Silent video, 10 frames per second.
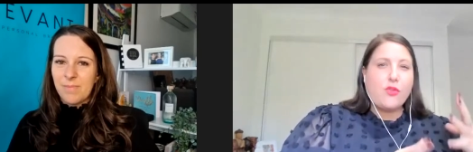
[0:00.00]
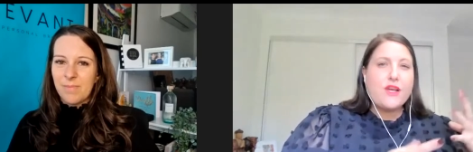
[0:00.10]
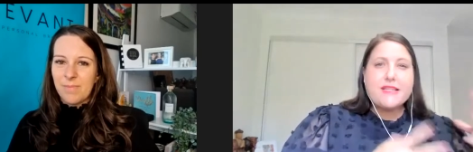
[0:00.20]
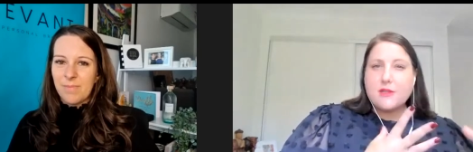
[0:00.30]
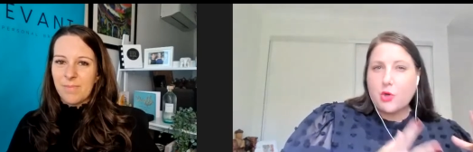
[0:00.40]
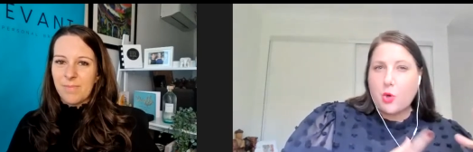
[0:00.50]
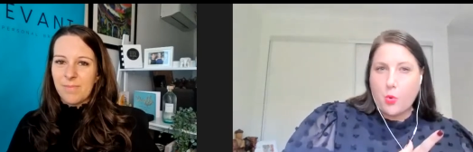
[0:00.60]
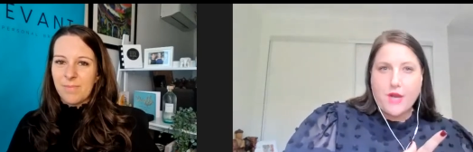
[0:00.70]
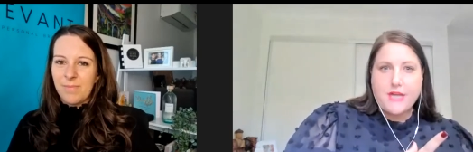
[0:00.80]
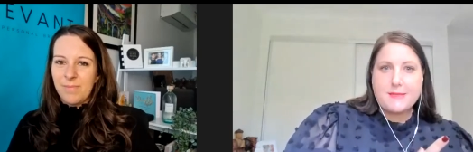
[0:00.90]
Speaker 1: all those little
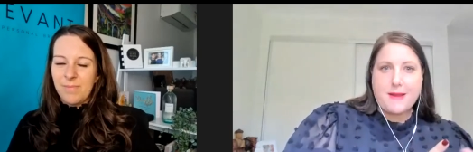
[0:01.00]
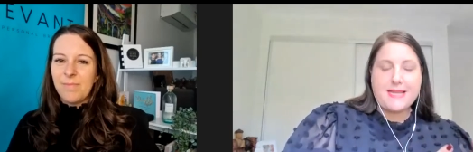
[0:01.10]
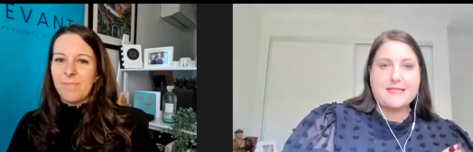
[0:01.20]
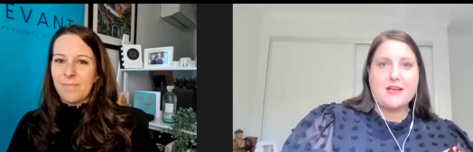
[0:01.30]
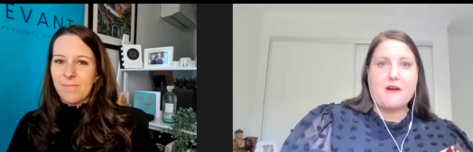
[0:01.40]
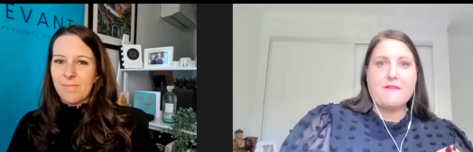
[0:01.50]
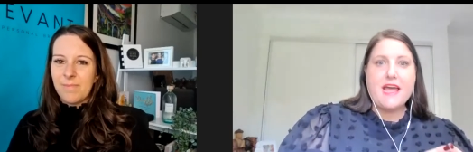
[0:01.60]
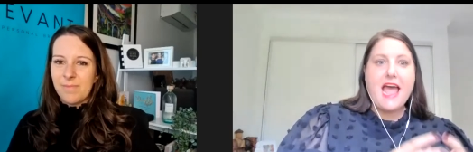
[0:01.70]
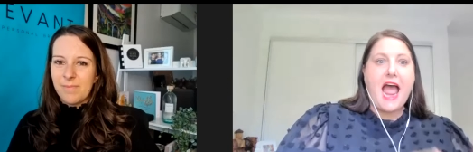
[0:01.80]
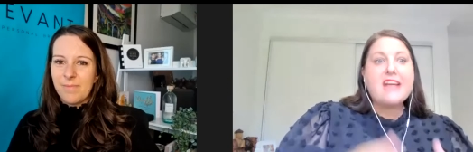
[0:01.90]
quirks about yourself
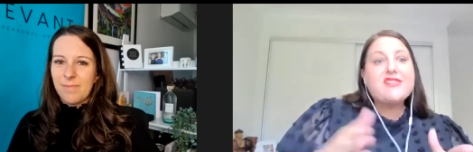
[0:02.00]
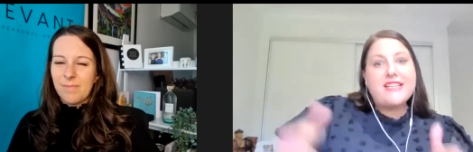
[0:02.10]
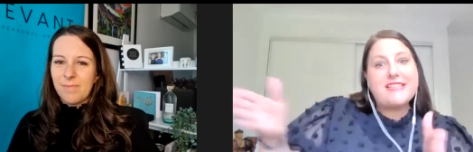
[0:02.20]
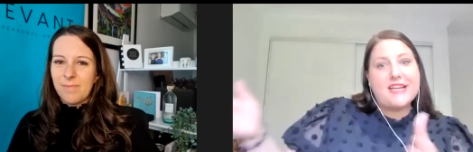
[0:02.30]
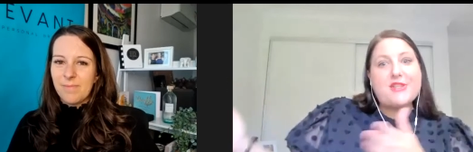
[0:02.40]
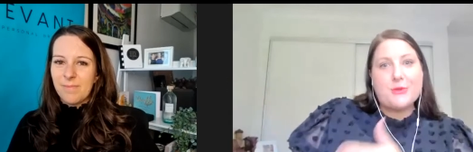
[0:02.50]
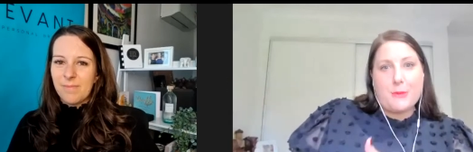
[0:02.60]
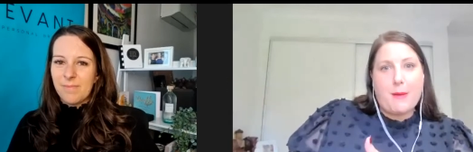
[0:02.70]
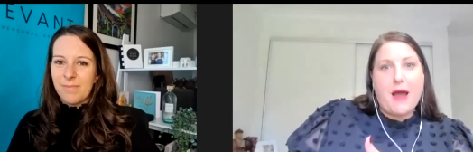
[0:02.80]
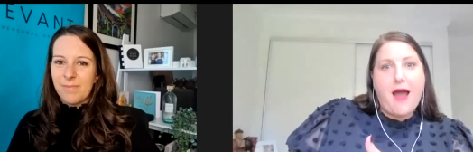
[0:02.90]
actually sets you
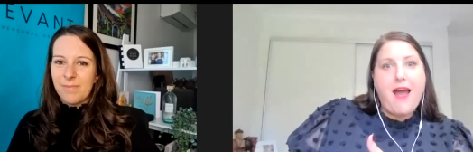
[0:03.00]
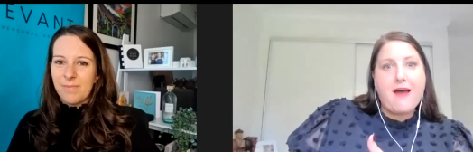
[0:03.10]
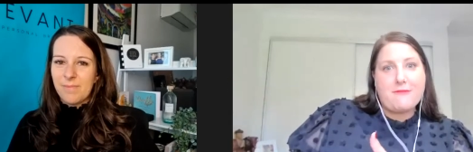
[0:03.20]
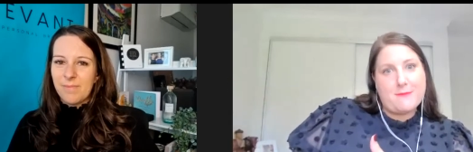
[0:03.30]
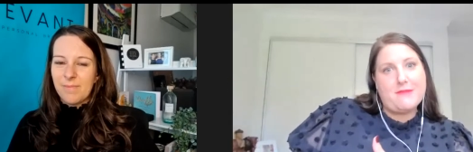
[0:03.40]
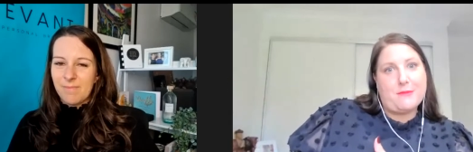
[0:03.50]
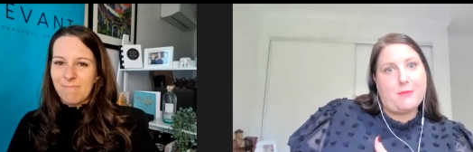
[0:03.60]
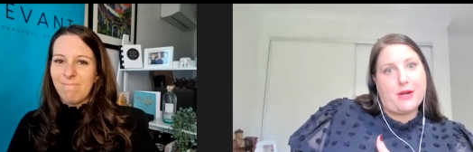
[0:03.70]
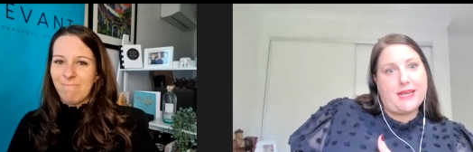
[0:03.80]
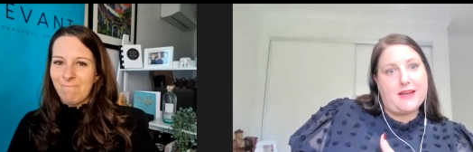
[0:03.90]
apart from
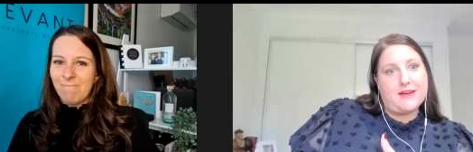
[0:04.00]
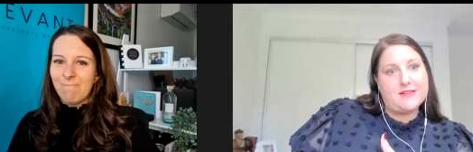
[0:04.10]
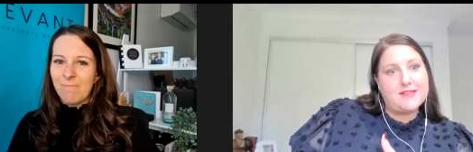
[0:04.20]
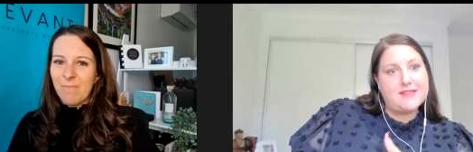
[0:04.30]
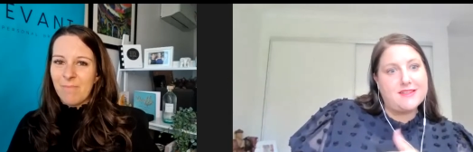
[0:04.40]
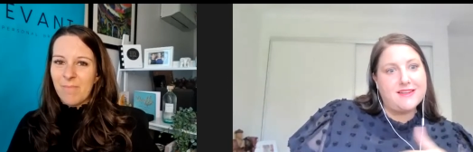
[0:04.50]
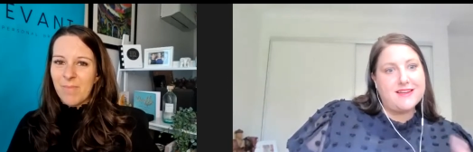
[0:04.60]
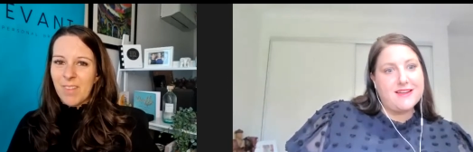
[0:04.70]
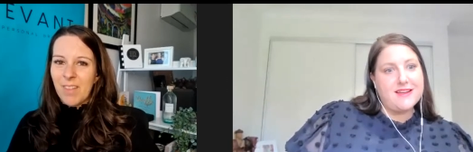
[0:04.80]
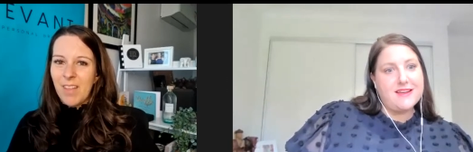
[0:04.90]
everybody else.
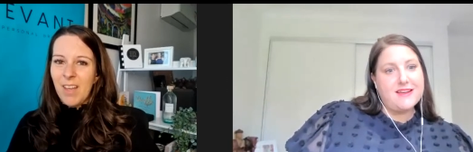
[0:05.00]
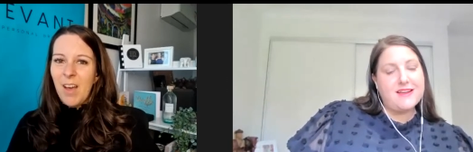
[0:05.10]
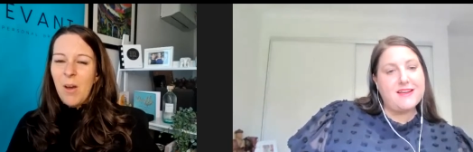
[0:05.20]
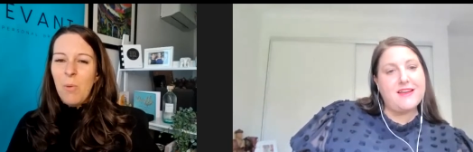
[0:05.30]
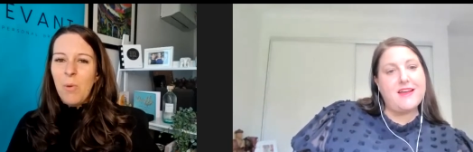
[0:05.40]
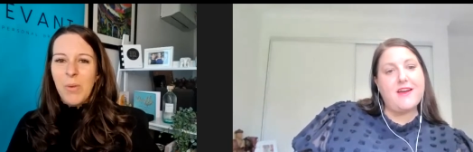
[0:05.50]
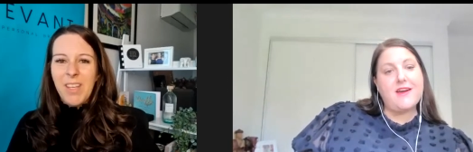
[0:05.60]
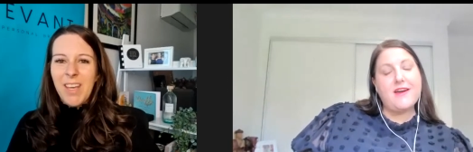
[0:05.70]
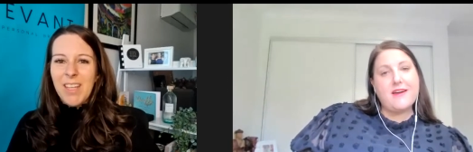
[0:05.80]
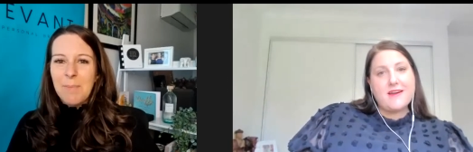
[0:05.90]
Speaker 2: Oh,
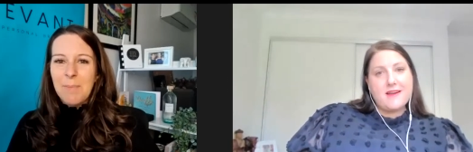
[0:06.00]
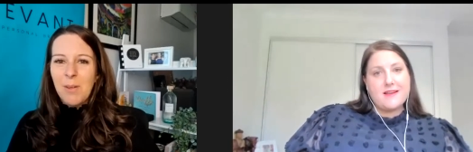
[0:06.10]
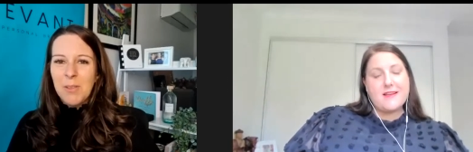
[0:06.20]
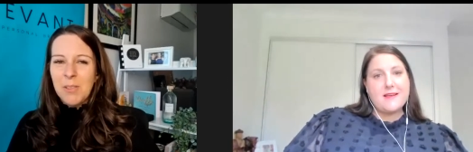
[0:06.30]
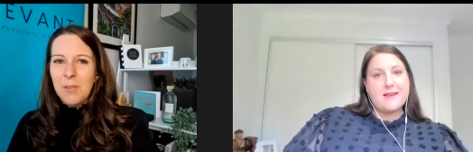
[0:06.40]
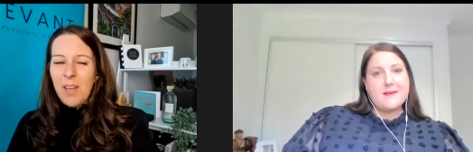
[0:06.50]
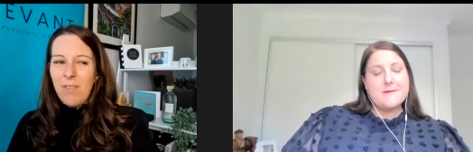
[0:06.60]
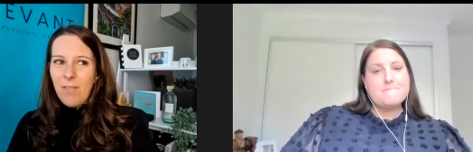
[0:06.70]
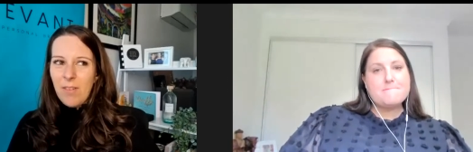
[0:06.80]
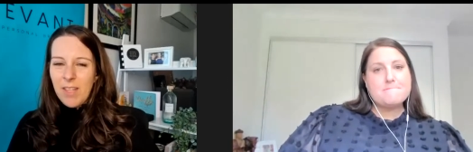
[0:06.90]
yes. But also, if
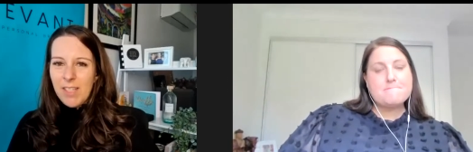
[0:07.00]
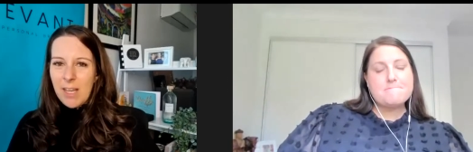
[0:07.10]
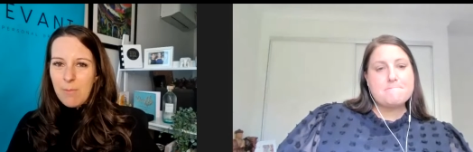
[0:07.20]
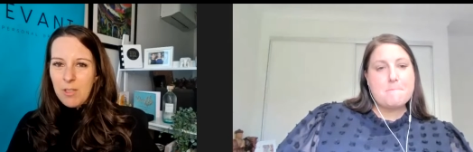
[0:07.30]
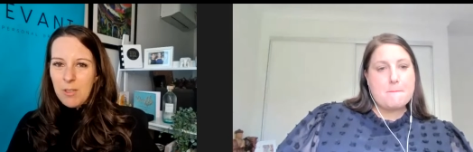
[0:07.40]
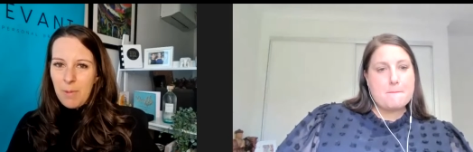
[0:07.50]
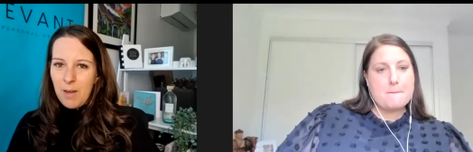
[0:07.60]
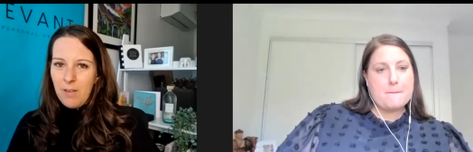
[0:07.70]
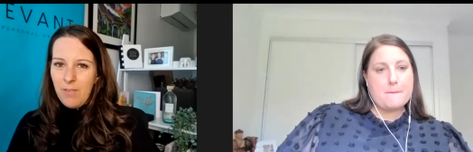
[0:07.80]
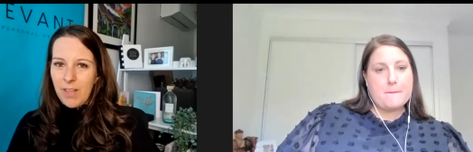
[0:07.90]
everything's absolutely
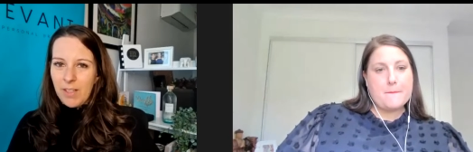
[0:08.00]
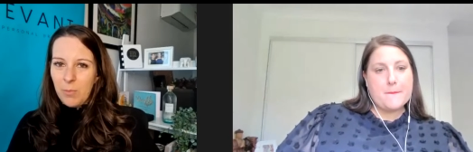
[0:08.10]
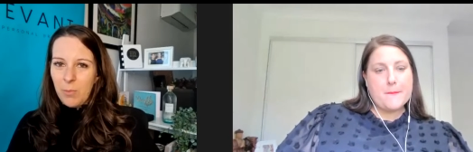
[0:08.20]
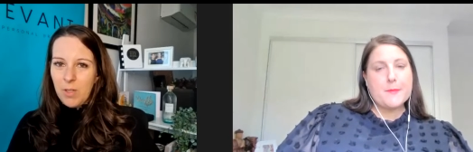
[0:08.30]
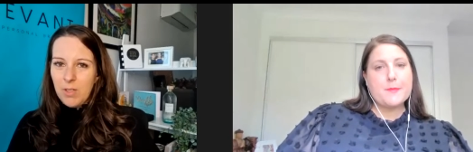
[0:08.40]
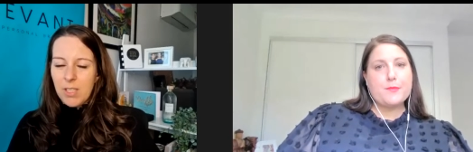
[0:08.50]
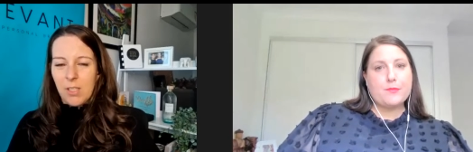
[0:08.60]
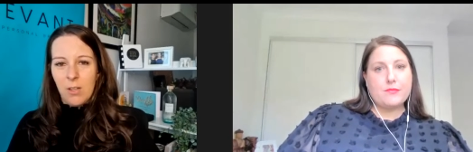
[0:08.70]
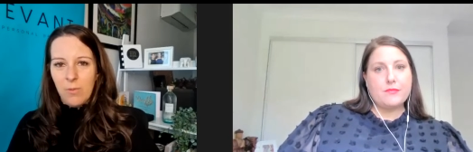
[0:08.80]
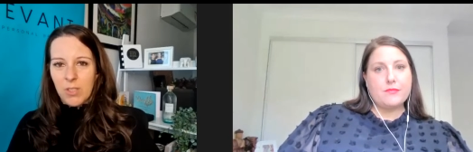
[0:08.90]
perfect, where's the
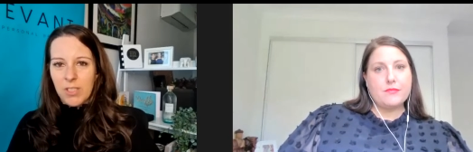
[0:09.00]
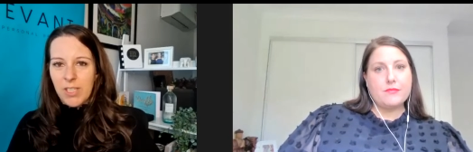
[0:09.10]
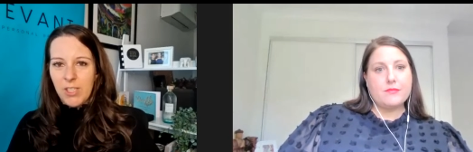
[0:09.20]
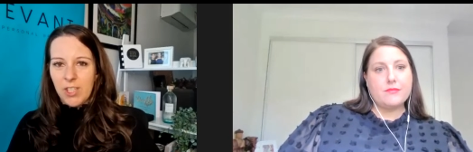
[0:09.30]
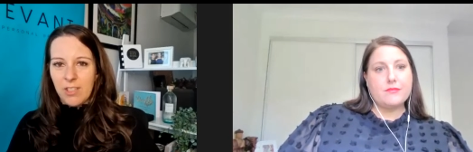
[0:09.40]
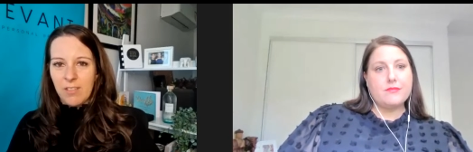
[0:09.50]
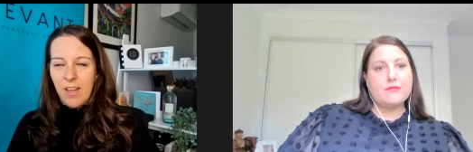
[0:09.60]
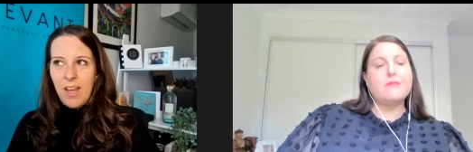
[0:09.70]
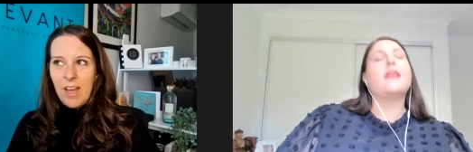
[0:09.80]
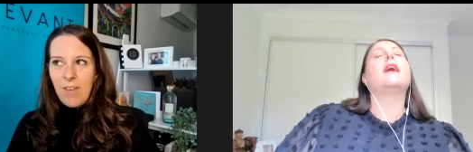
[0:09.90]
conversation?
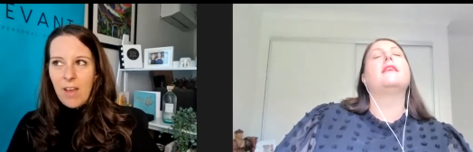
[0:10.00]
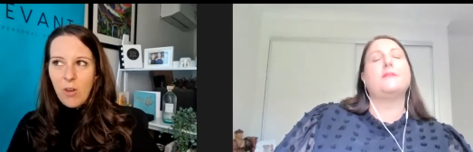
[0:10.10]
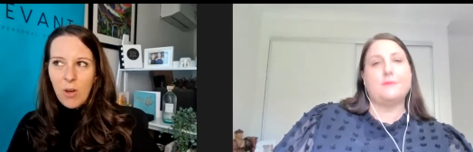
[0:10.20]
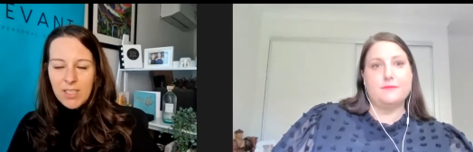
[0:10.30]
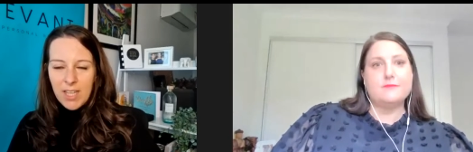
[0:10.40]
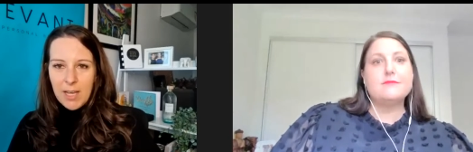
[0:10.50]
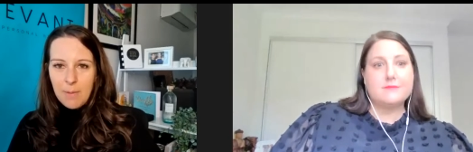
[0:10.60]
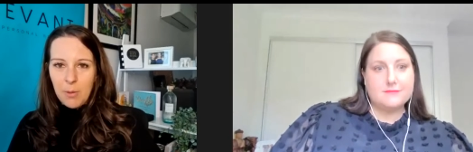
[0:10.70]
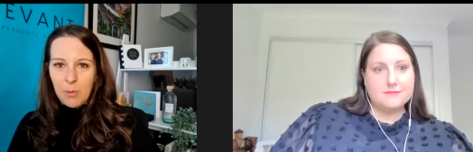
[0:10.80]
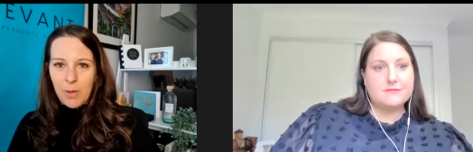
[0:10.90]
If yeah. I've got a
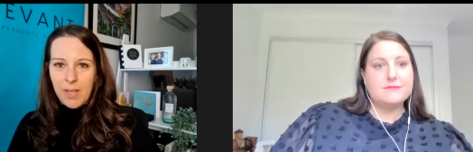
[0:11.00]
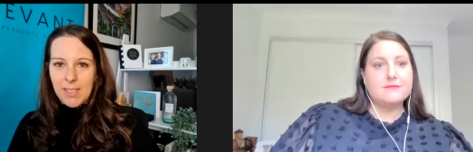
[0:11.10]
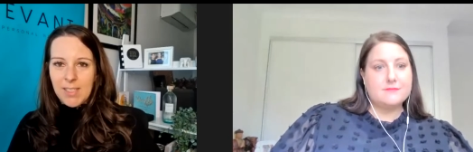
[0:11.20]
typo in